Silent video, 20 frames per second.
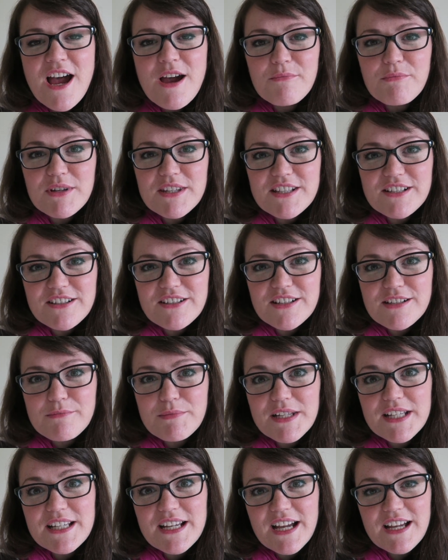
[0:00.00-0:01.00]
But they're going to
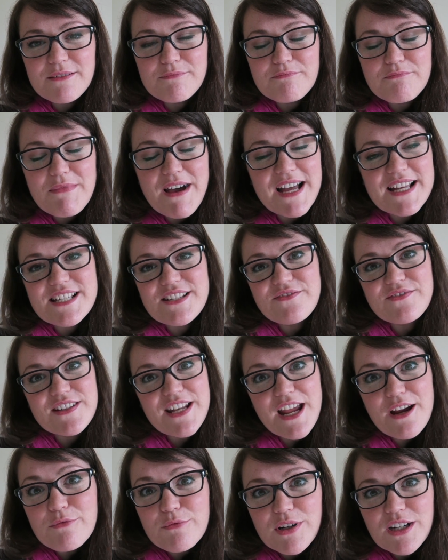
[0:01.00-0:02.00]
be a massive
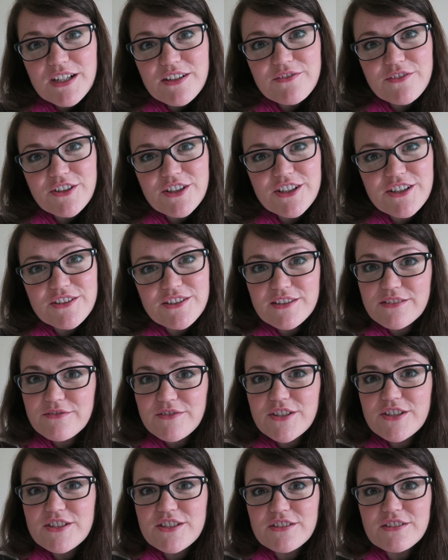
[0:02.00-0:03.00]
network for you in the
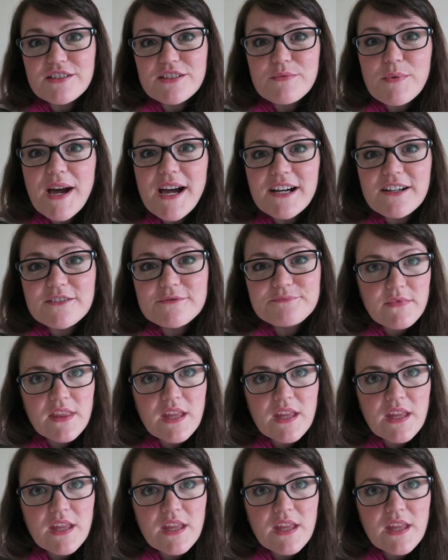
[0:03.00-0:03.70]
future as well.